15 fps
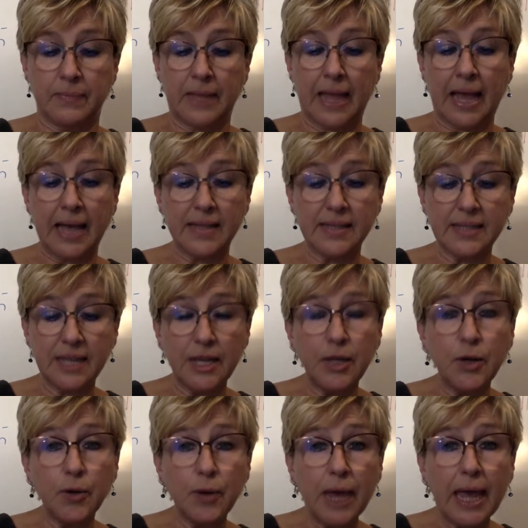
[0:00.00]
"I see
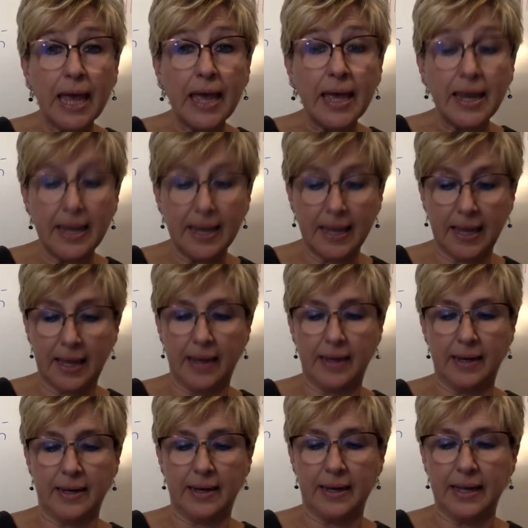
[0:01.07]
you're
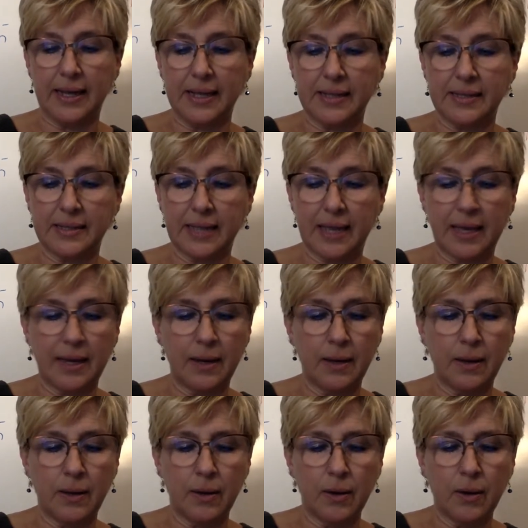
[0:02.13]
educated," he said.
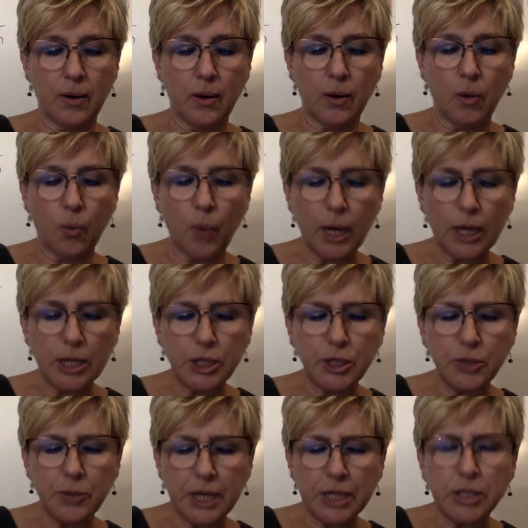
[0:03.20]
"Where'd
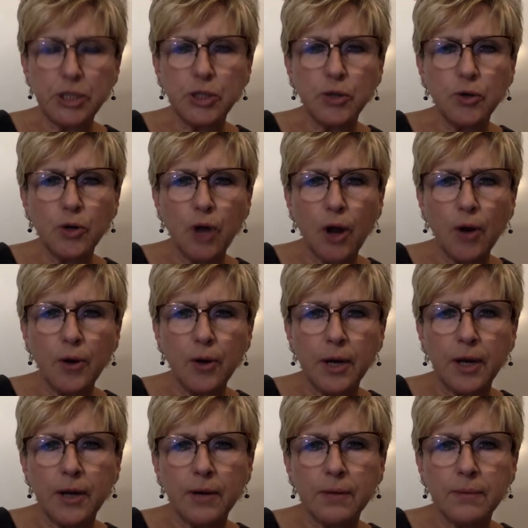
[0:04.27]
you get your
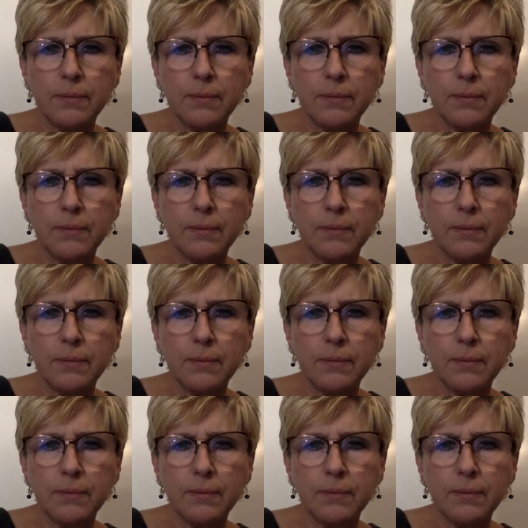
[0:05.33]
learning?"